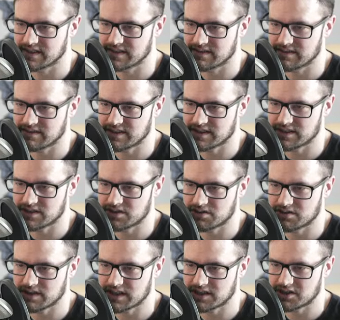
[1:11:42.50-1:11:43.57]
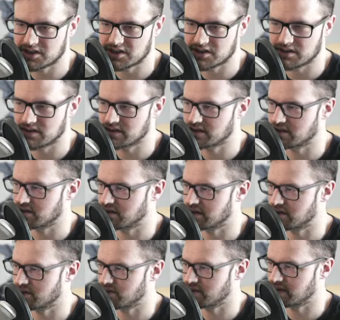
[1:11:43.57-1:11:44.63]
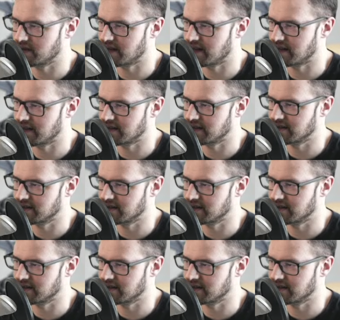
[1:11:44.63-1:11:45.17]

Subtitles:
got stretch. Let's go with tile.